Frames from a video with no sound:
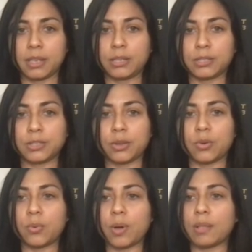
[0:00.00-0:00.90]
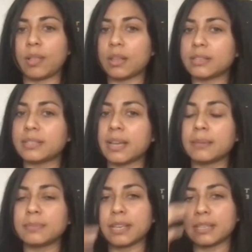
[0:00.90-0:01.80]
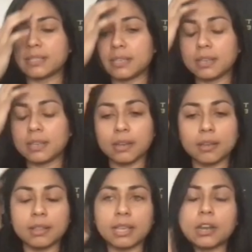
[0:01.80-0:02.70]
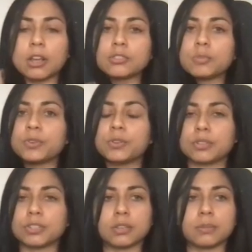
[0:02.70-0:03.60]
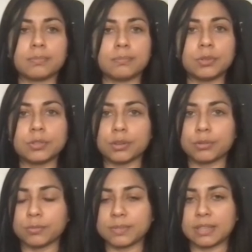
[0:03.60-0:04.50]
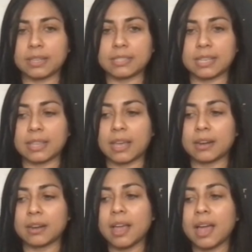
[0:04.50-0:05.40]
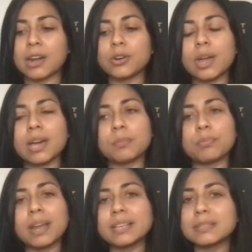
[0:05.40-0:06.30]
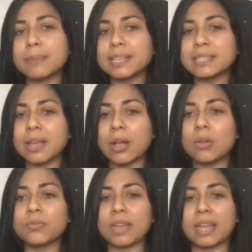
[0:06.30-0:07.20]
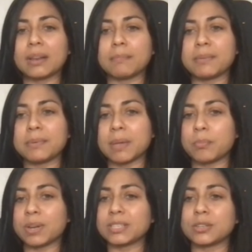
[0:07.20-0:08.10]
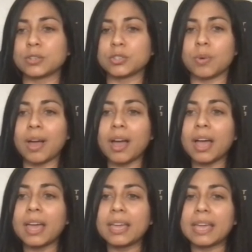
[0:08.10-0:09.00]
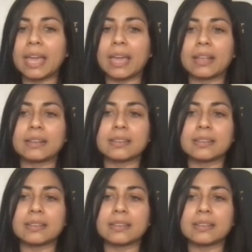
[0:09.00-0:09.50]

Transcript: So a lot of times I see in like in entrepreneurship, music groups and things like that, I don't know how to price myself, and maybe my prices are too high, and